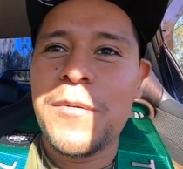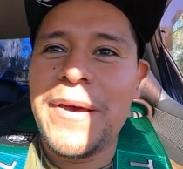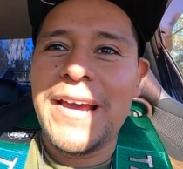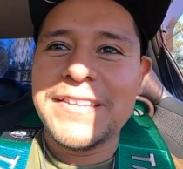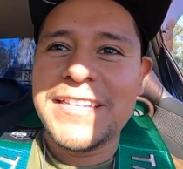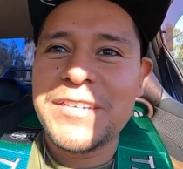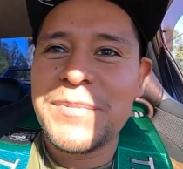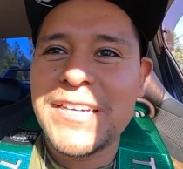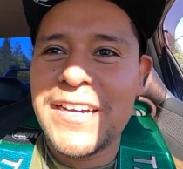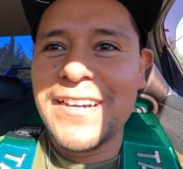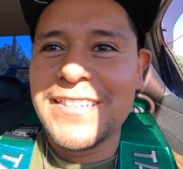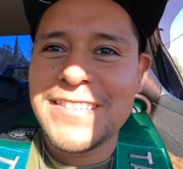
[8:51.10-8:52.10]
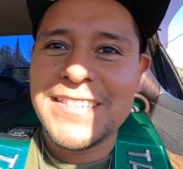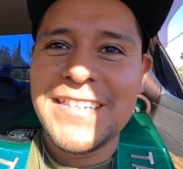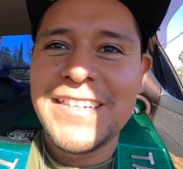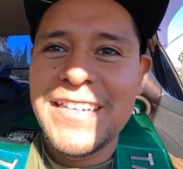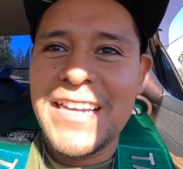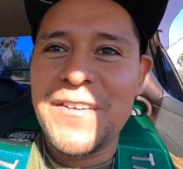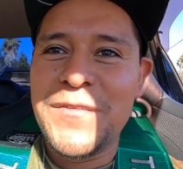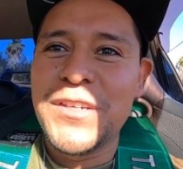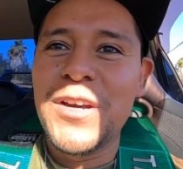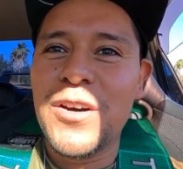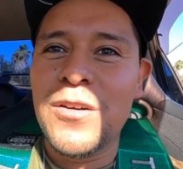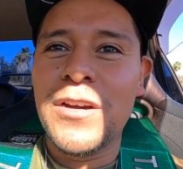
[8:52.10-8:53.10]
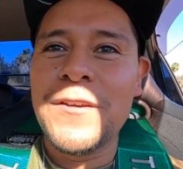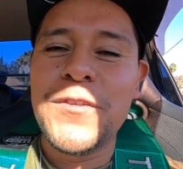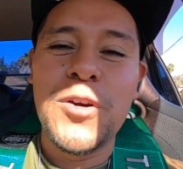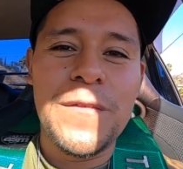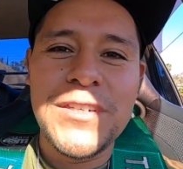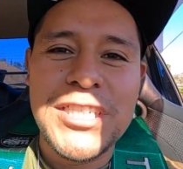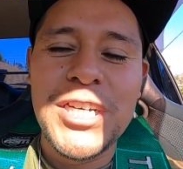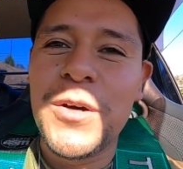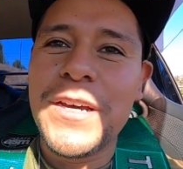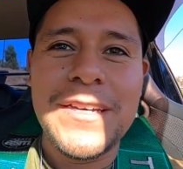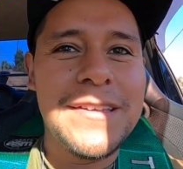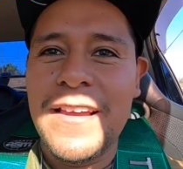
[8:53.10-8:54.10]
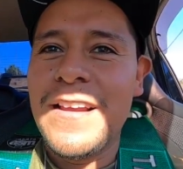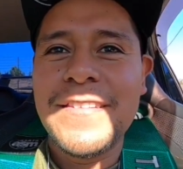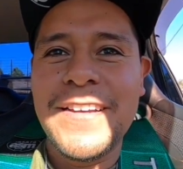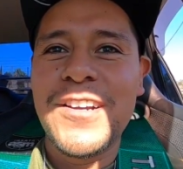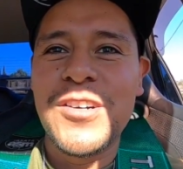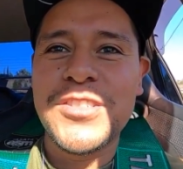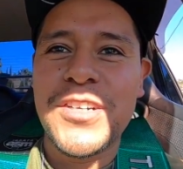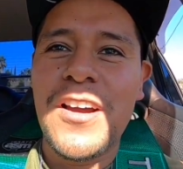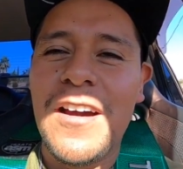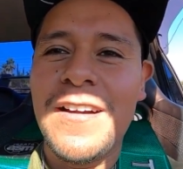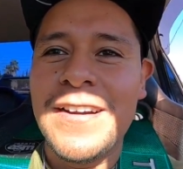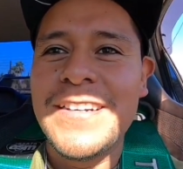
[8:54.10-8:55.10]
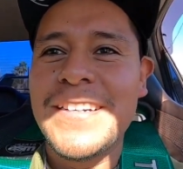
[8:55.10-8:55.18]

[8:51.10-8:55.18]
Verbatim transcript: a bad thing because if you go, if you overdo it, there goes your car.